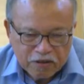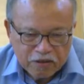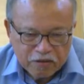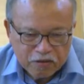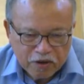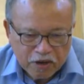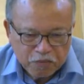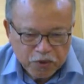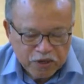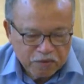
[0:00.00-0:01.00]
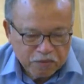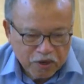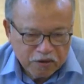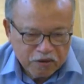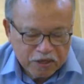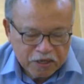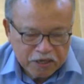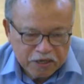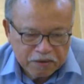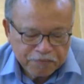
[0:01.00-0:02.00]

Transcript: to talk a bit about the